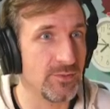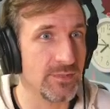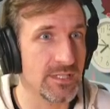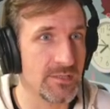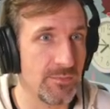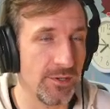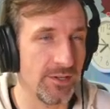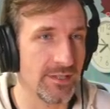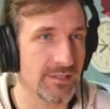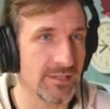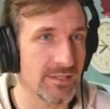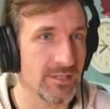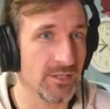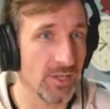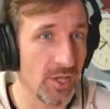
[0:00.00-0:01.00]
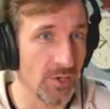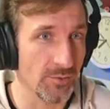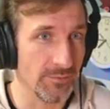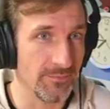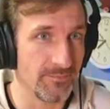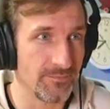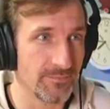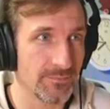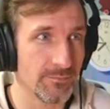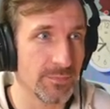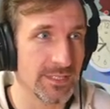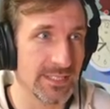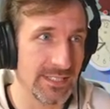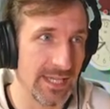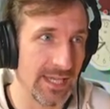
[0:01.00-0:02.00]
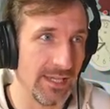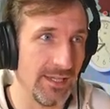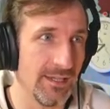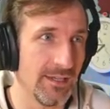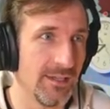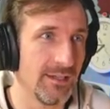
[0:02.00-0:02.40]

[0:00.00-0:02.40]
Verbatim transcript: experience this alone. But today,